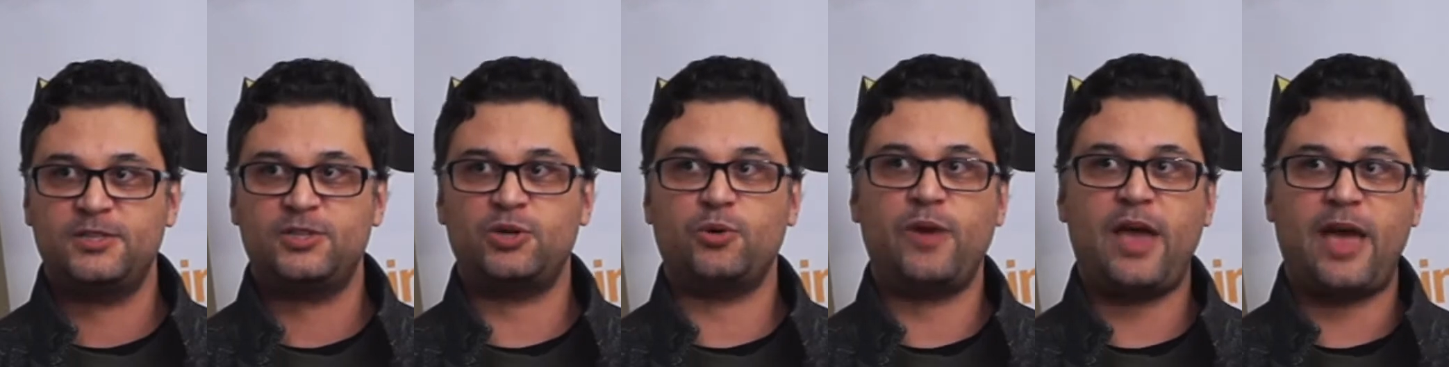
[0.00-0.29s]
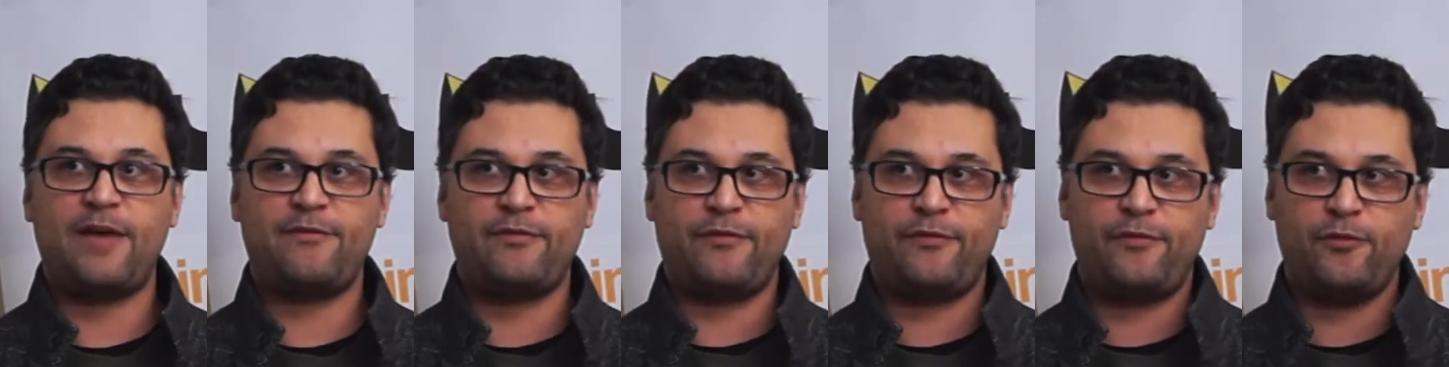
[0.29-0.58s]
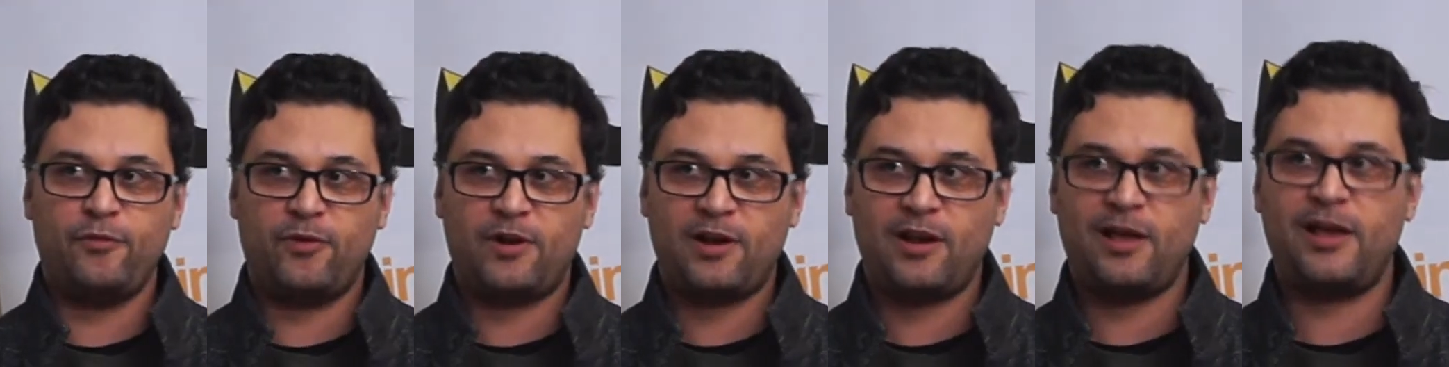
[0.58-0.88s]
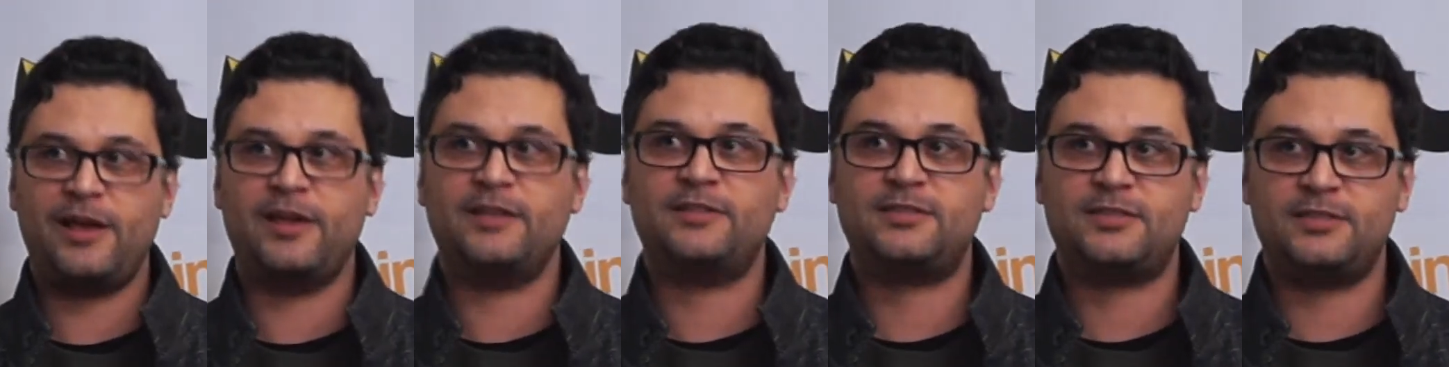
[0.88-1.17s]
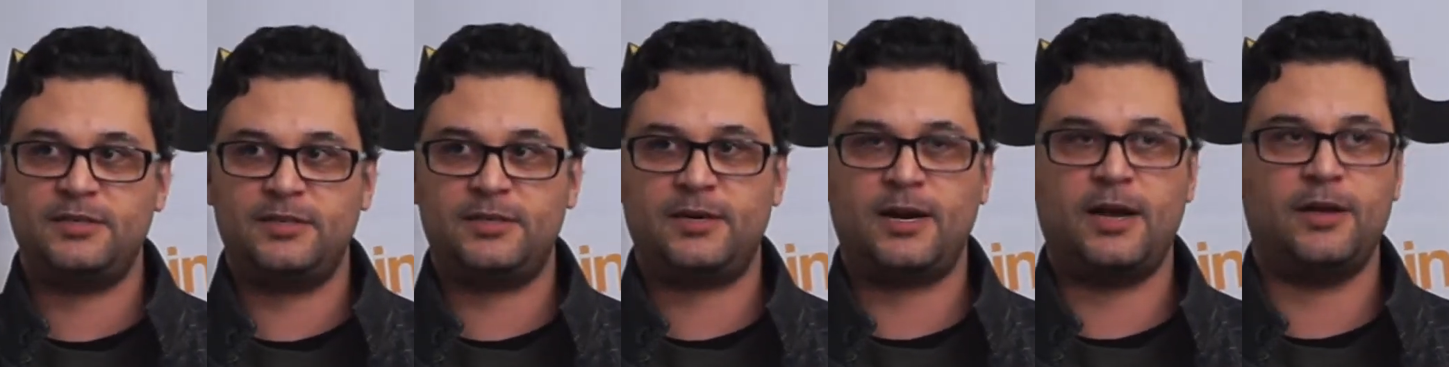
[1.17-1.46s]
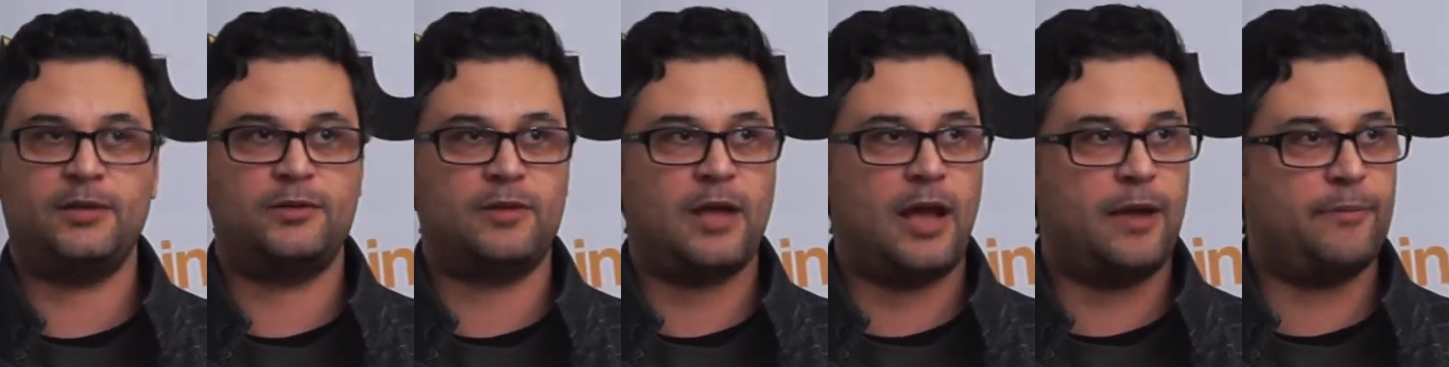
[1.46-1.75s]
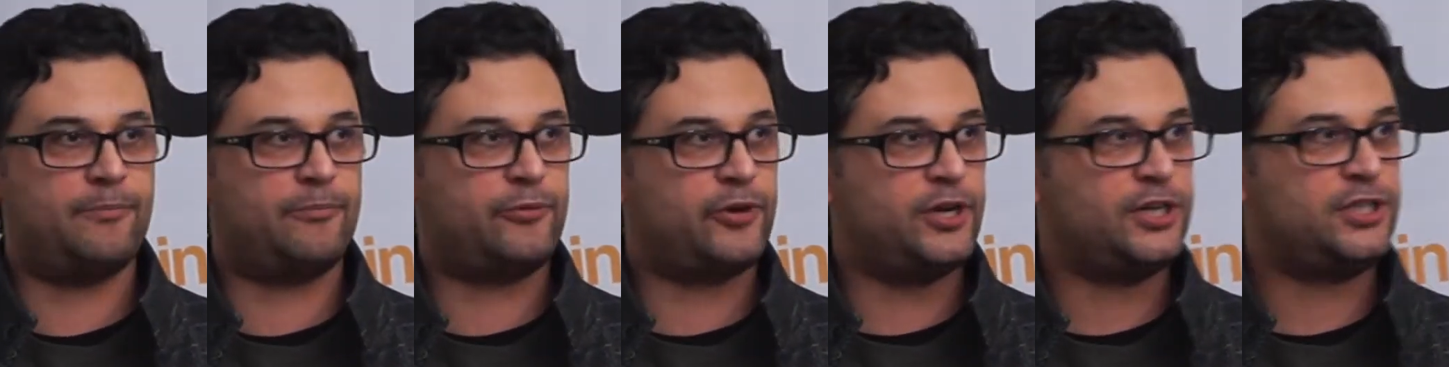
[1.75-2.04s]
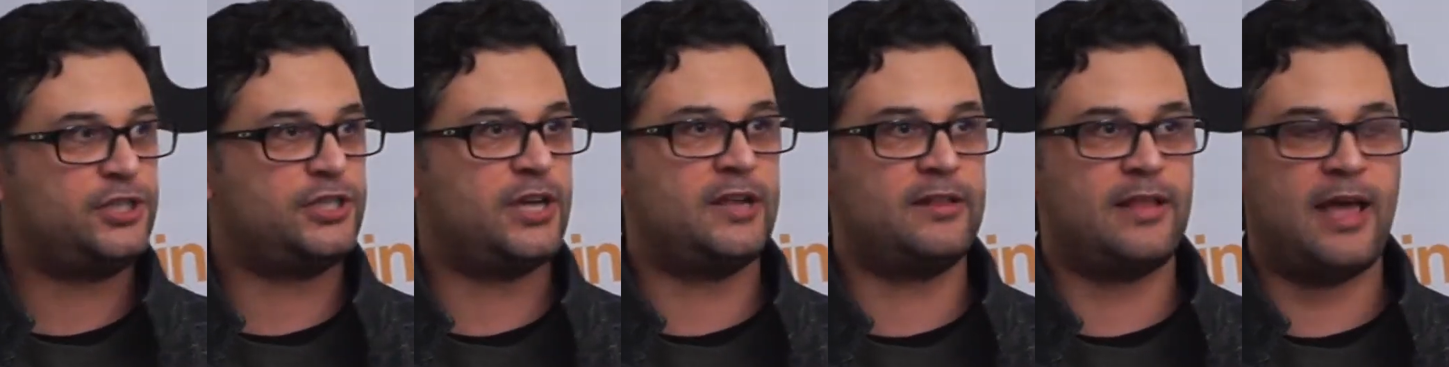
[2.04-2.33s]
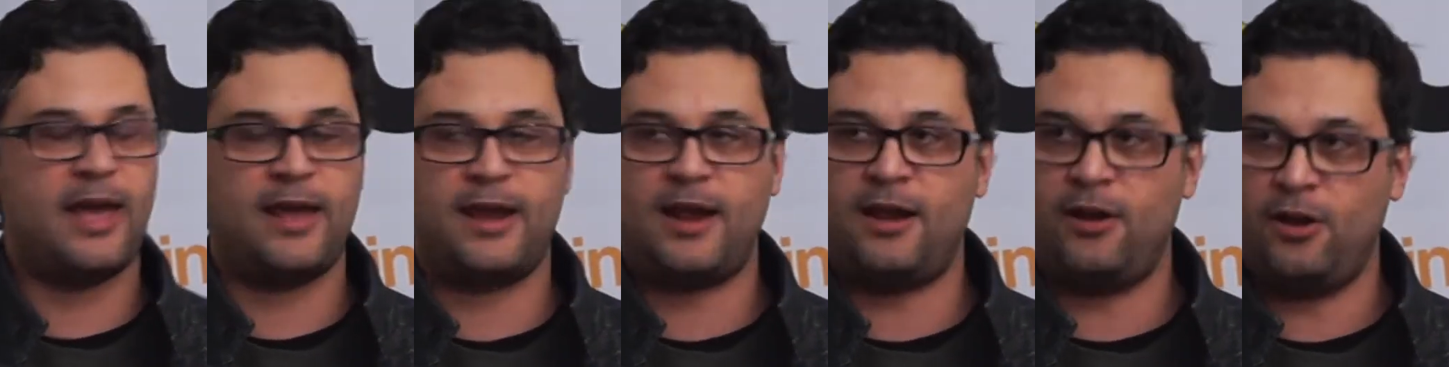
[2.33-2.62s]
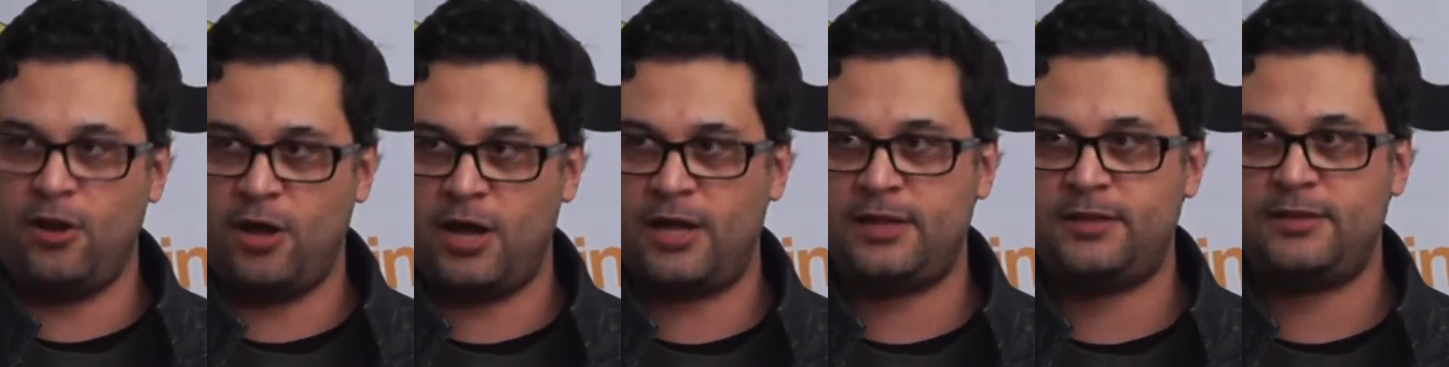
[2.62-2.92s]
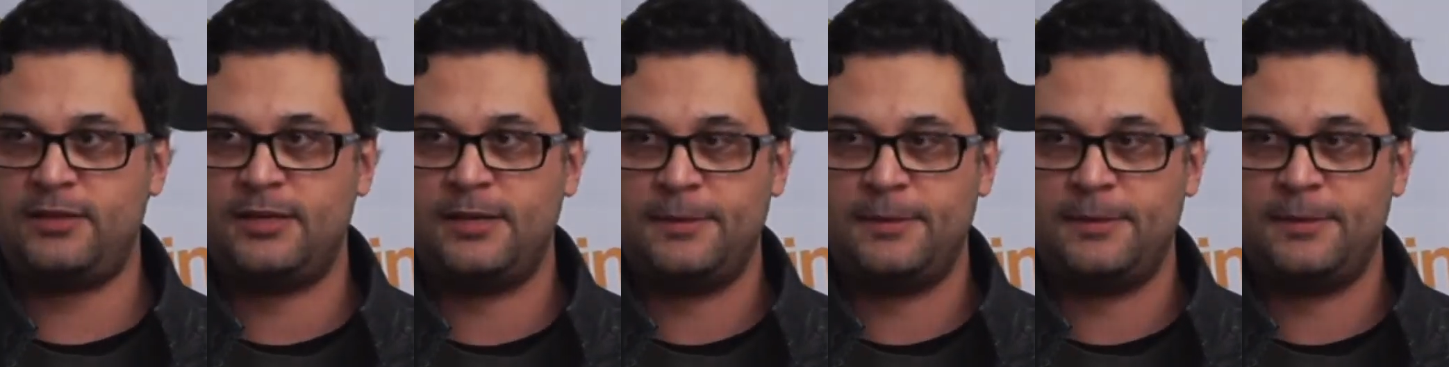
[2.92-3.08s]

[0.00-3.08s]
We have a few clients here. I, I appreciate that a lot.